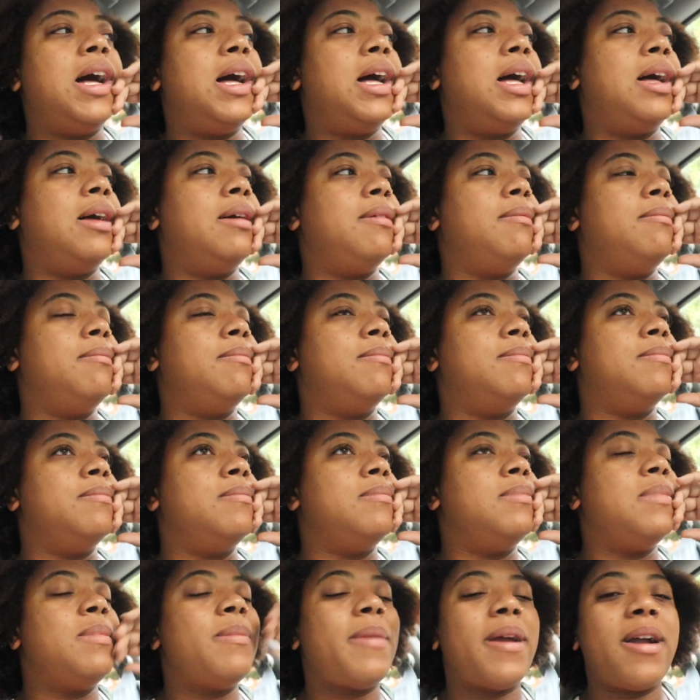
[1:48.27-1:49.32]

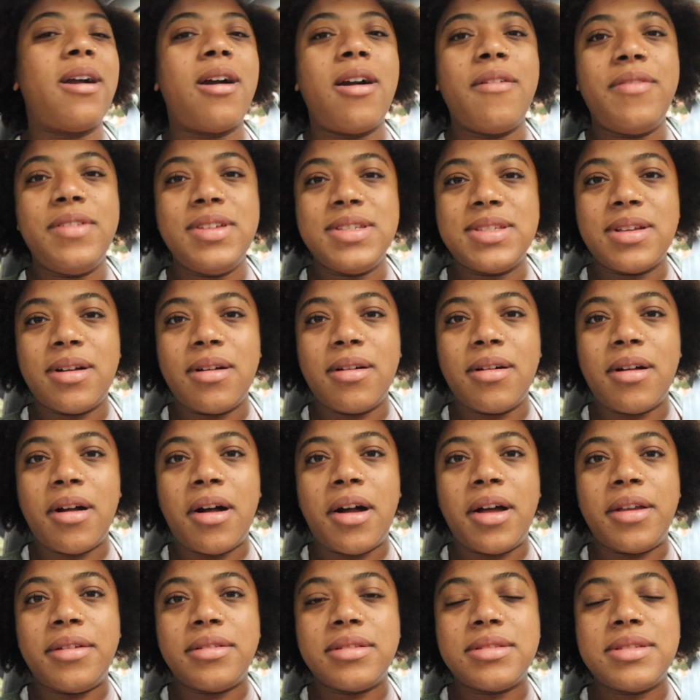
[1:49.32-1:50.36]
My coffee's all
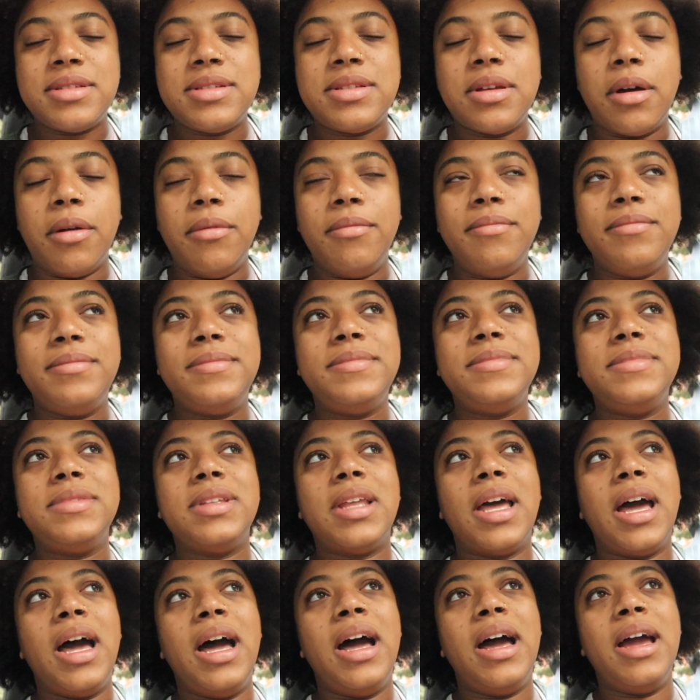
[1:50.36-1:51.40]
gone, so
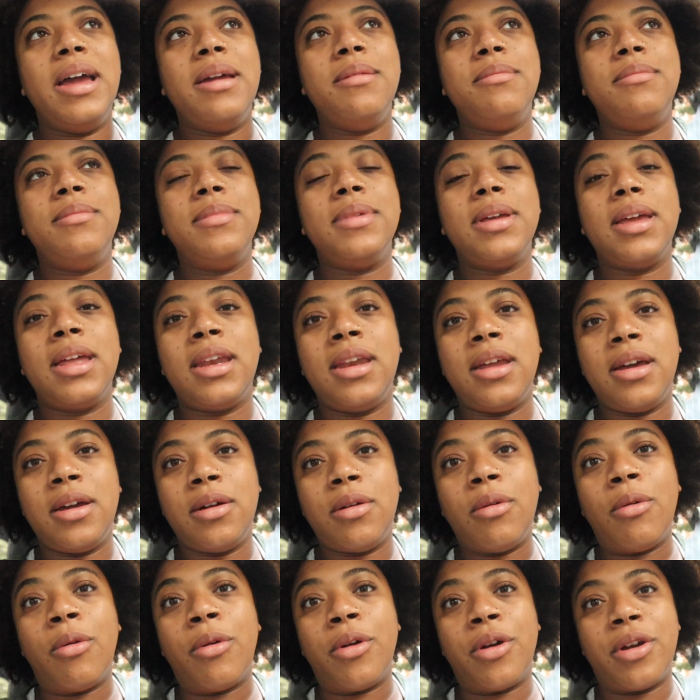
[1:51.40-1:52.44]
I'm gonna
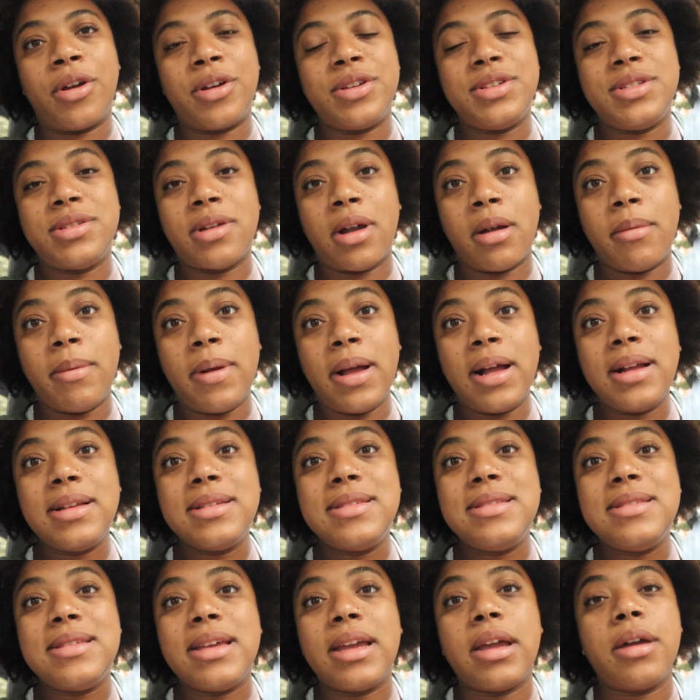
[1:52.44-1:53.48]
order
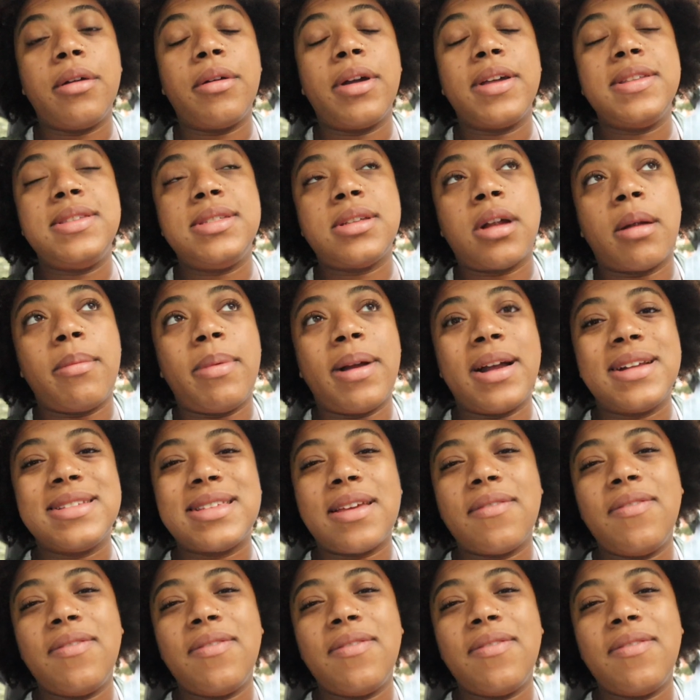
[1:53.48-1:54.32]
Starbucks and go get Starbucks.